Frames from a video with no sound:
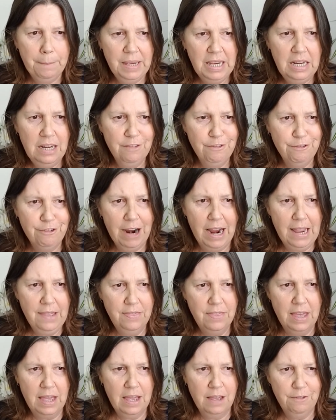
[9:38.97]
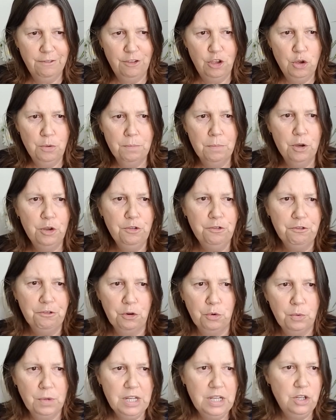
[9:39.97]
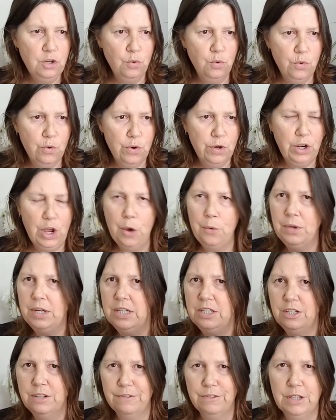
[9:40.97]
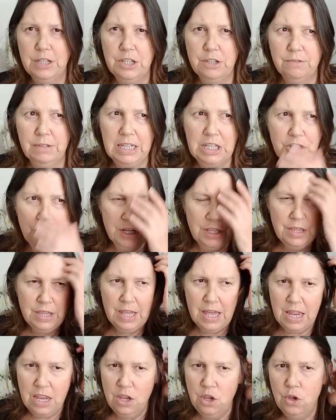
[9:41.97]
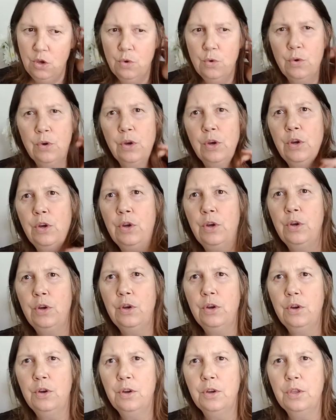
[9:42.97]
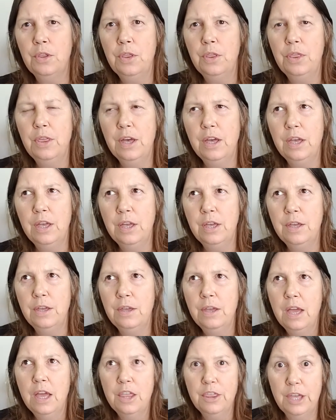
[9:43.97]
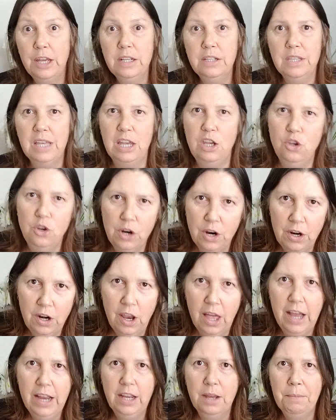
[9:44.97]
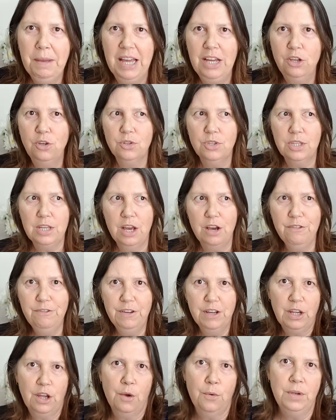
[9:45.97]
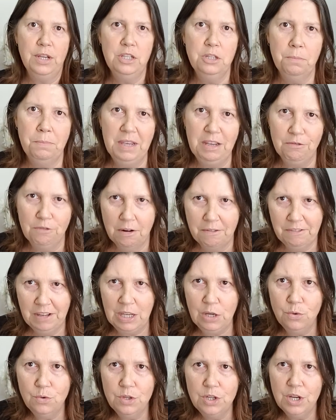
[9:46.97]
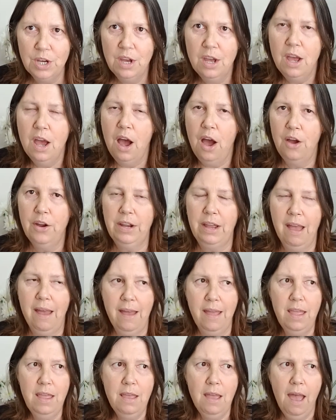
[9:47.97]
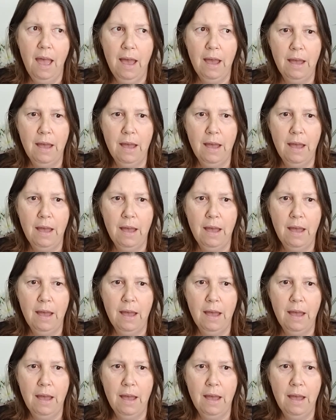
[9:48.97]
being afraid that if you move forward or go in a different direction, that you, the things that you don't like about yourself are going to be revealed, okay?